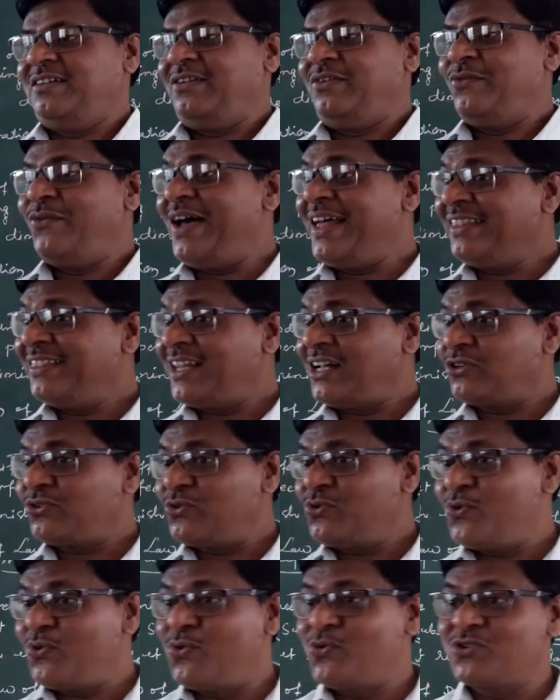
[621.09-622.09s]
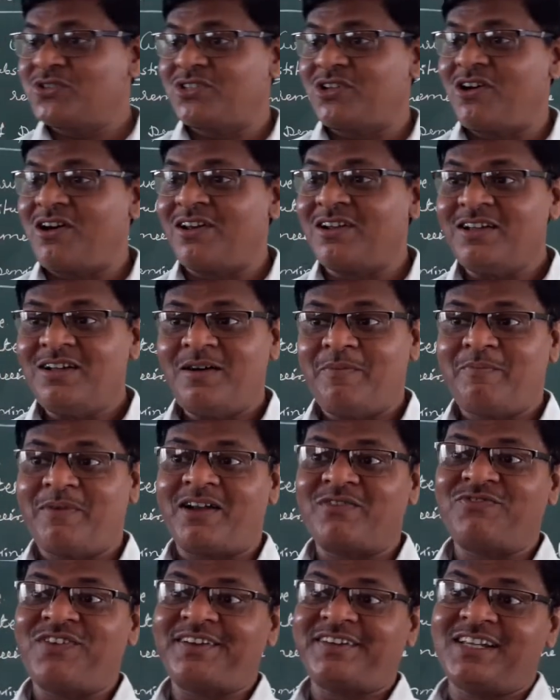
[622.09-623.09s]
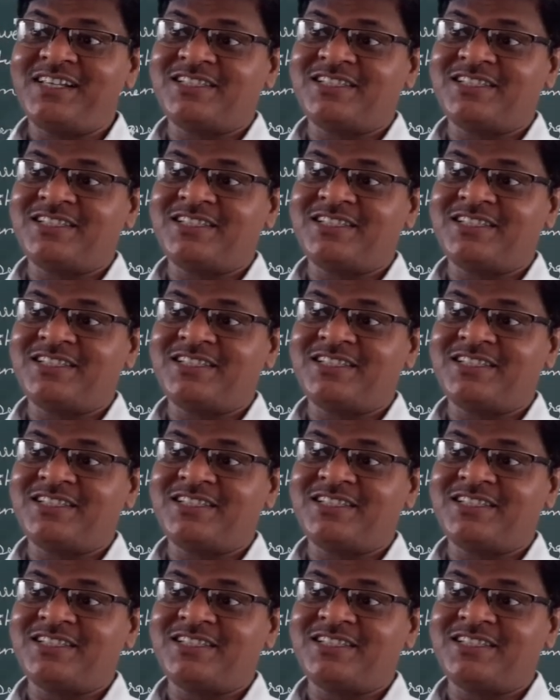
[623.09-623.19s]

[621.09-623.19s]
when the two goods are perfectly